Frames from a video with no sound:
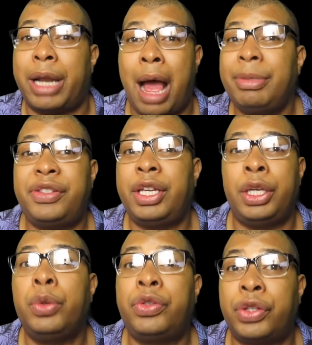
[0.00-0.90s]
But I'ma see
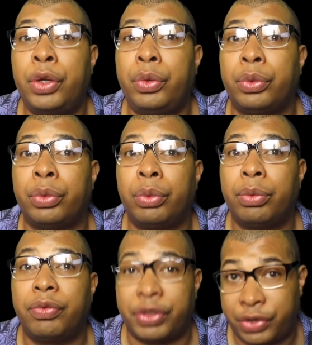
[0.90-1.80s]
you soon
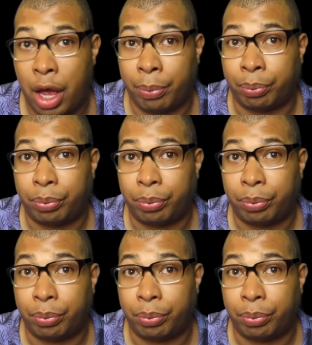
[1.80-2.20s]
for something.